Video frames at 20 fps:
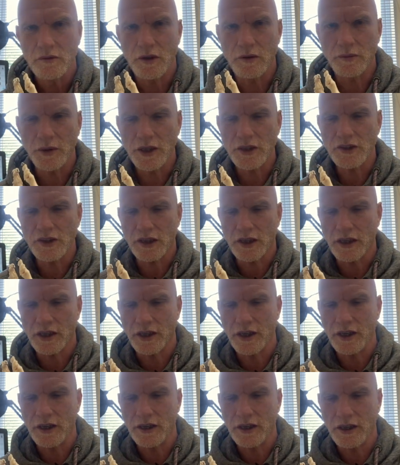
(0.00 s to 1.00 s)

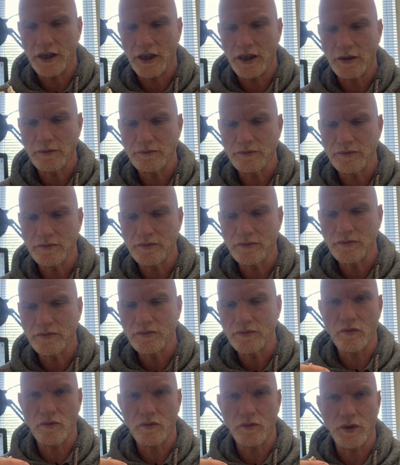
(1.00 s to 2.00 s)
basically,
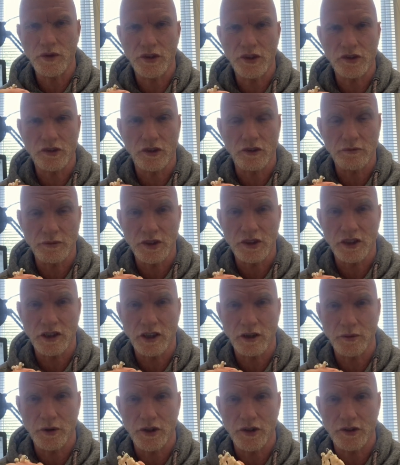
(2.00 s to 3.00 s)
with this sort of
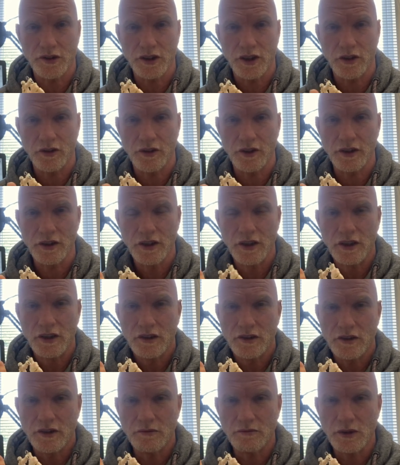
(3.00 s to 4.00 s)
misalignment of the toe,
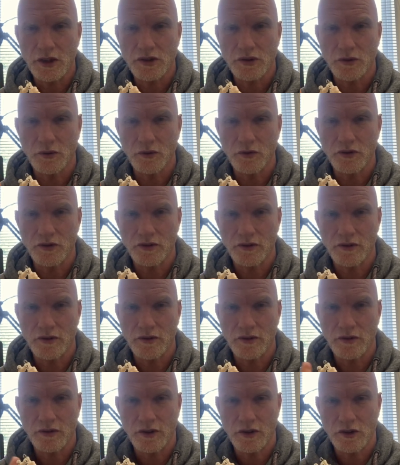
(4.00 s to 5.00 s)
the muscles
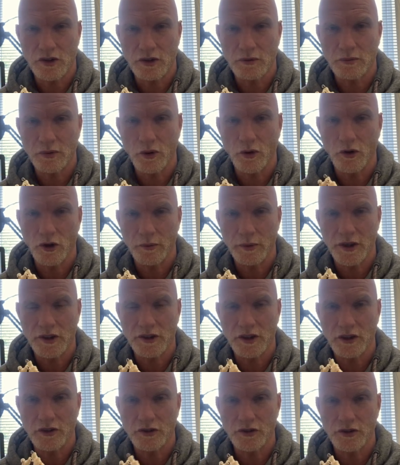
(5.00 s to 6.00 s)
that support the big
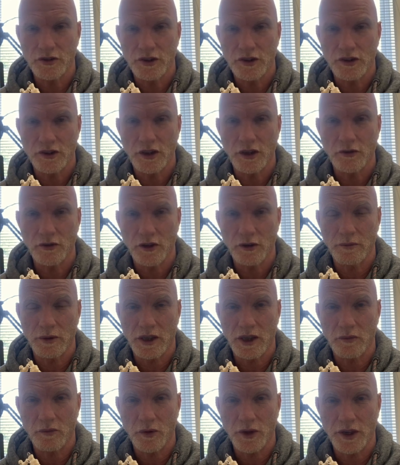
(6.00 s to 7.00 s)
toe joint itself can
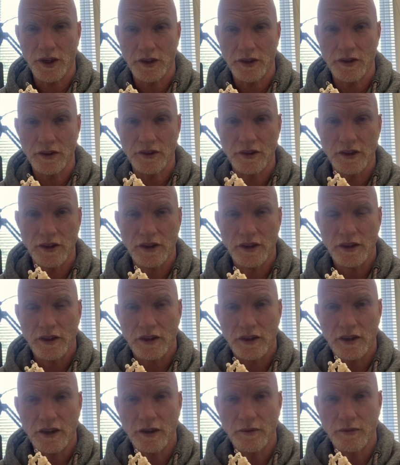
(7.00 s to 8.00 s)
become weakened,
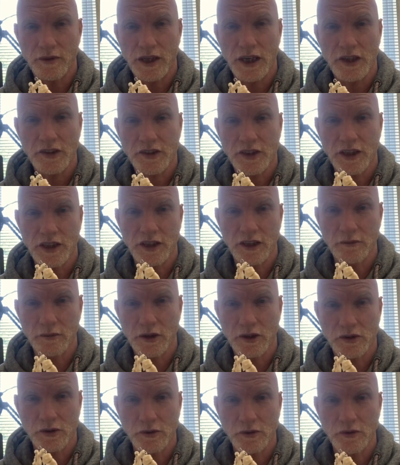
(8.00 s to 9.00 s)
as can the
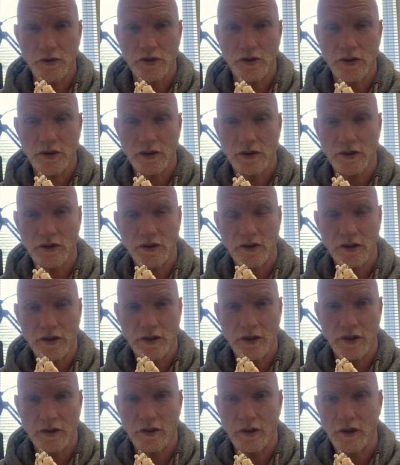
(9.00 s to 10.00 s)
muscles
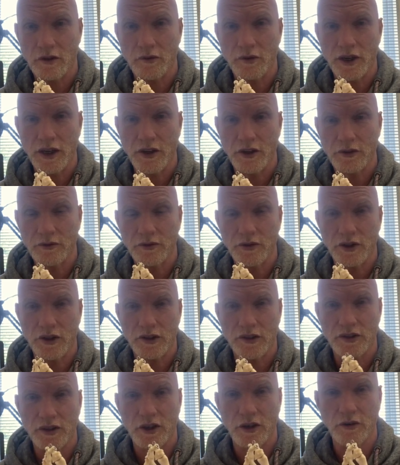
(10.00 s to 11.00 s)
around the foot
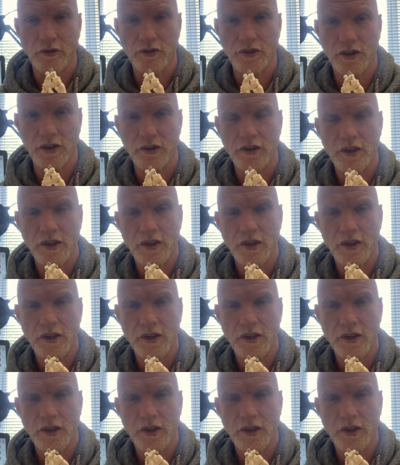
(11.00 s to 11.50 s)
itself. So